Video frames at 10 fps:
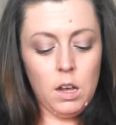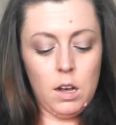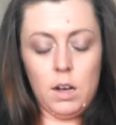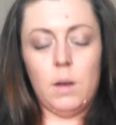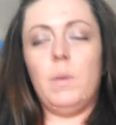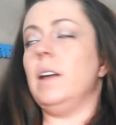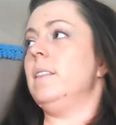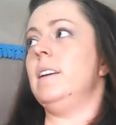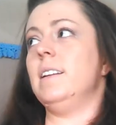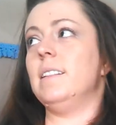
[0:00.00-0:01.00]

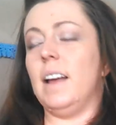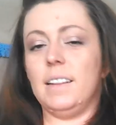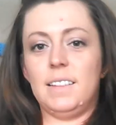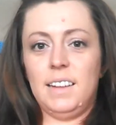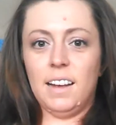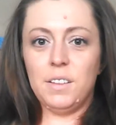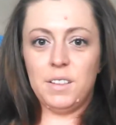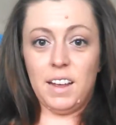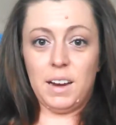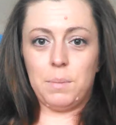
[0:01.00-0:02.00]
And then that's the other
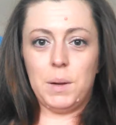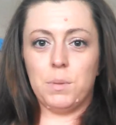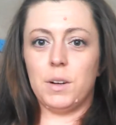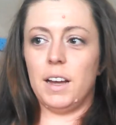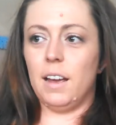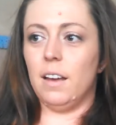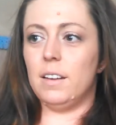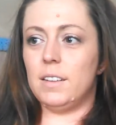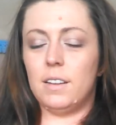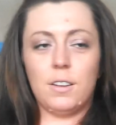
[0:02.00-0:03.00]
thing. People
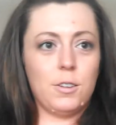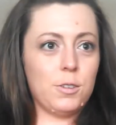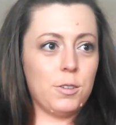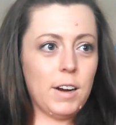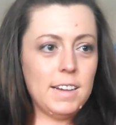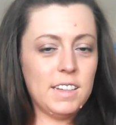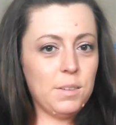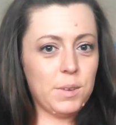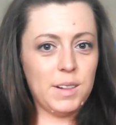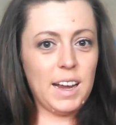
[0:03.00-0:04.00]
get crazy
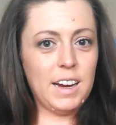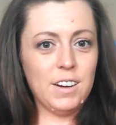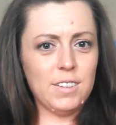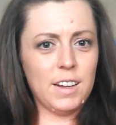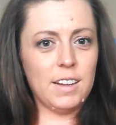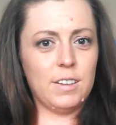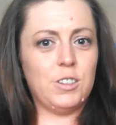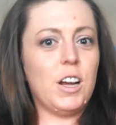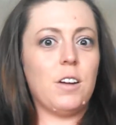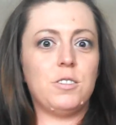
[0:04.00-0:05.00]
when they hear that their
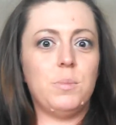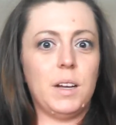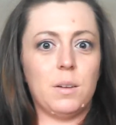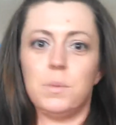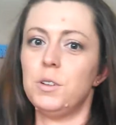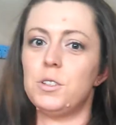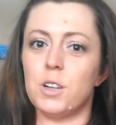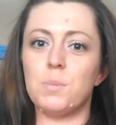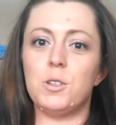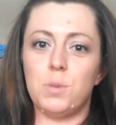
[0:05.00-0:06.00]
child should be in a
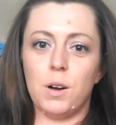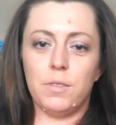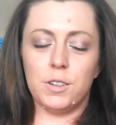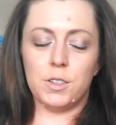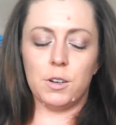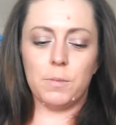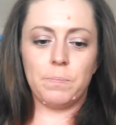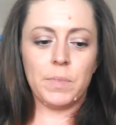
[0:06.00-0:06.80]
booster up to 12 years old.